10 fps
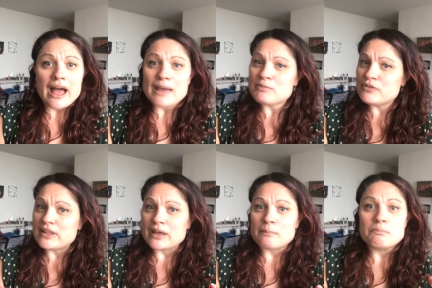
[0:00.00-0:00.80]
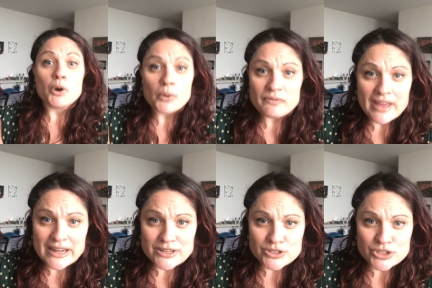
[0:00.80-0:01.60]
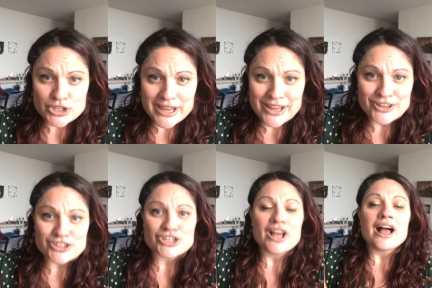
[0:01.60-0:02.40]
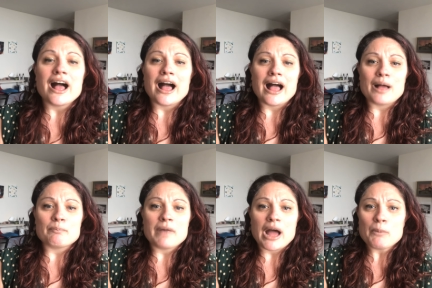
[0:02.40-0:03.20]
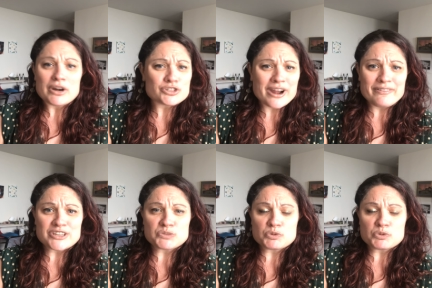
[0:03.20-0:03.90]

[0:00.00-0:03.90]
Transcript: I'm feeling motivated to change. Um, I wanna try this.